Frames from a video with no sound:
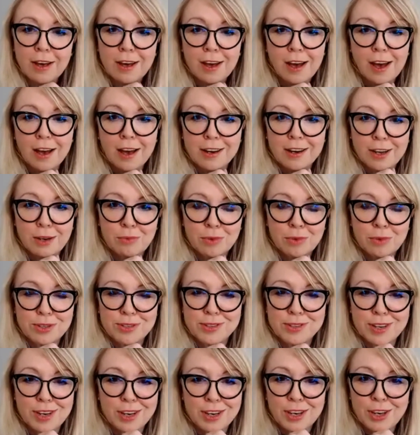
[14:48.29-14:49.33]
And it
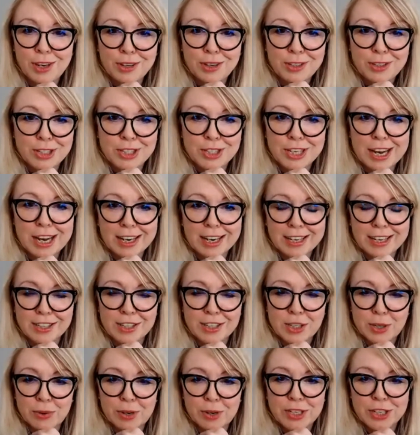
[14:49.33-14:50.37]
was a huge challenge.
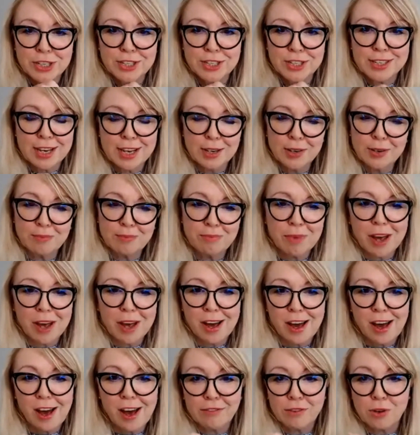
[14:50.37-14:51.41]
So I just said,
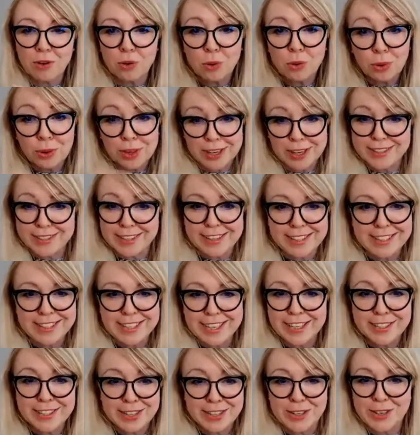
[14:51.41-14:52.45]
I've got all these
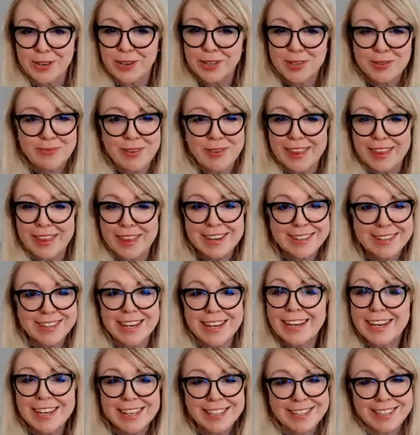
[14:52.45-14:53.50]
ideas, and trust me, there's a
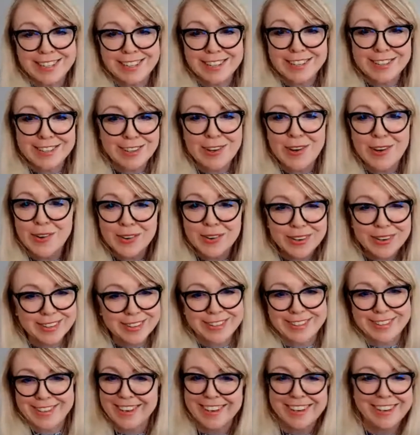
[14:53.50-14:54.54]
list as long
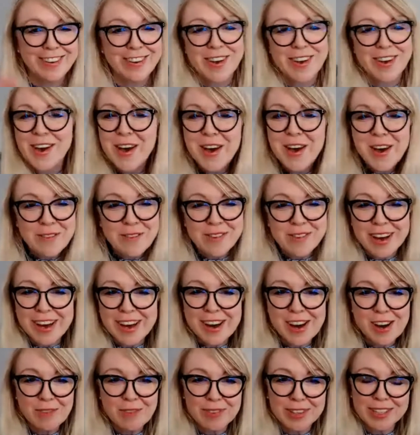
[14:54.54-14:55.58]
as my
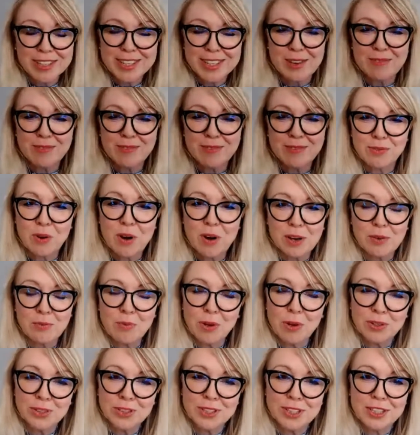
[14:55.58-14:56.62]
arm in terms of what I
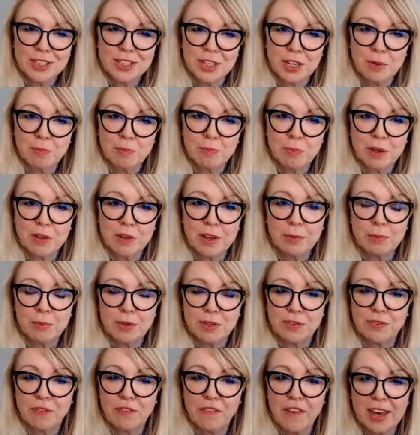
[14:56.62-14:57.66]
want to do. But it
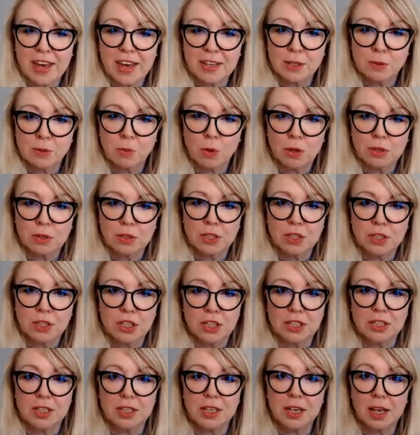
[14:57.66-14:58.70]
was phase 1 to
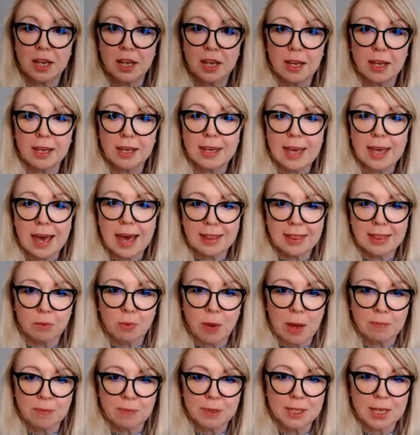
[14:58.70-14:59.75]
just get the
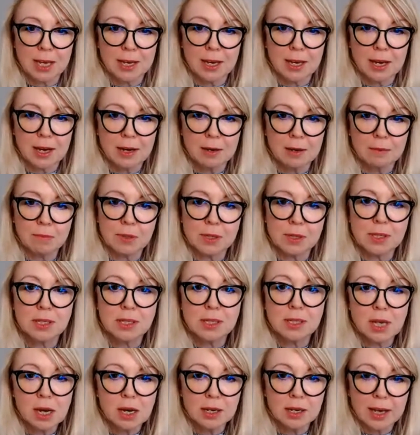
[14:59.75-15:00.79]
website up,
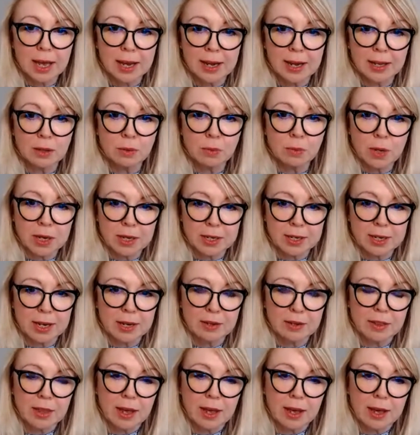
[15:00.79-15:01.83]
start getting the word
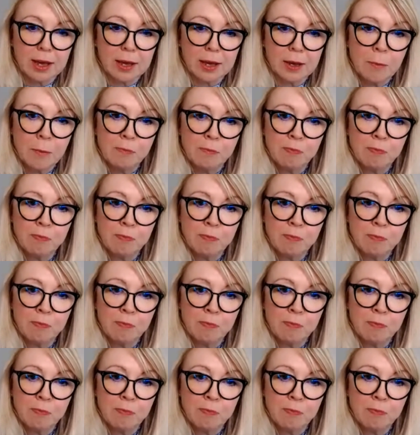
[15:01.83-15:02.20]
out there,